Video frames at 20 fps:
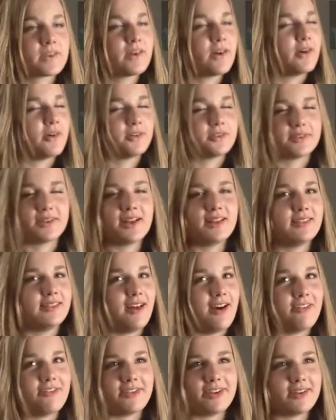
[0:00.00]
Oh, I
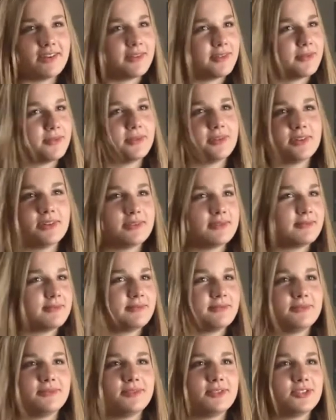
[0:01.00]
love it. Wouldn't,
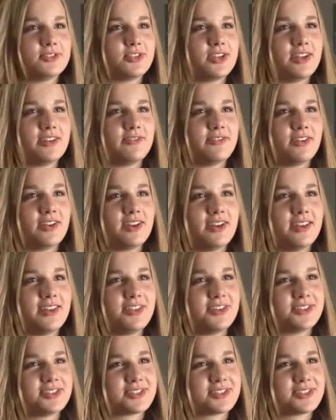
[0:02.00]
wouldn't trade it for any other